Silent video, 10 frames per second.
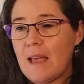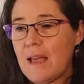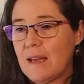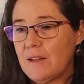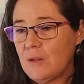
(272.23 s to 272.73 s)

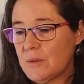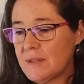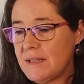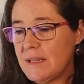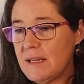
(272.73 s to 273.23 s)
And you will
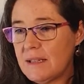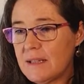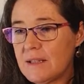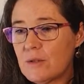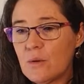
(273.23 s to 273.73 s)
see it
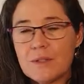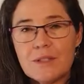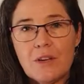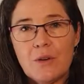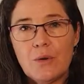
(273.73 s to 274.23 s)
is
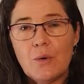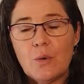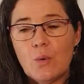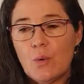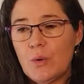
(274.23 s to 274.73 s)
also
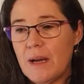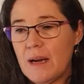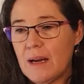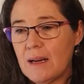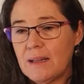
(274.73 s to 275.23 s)

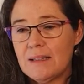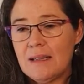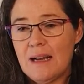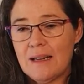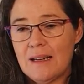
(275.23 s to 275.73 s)
uya
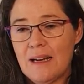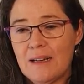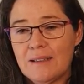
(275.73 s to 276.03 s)
hleka.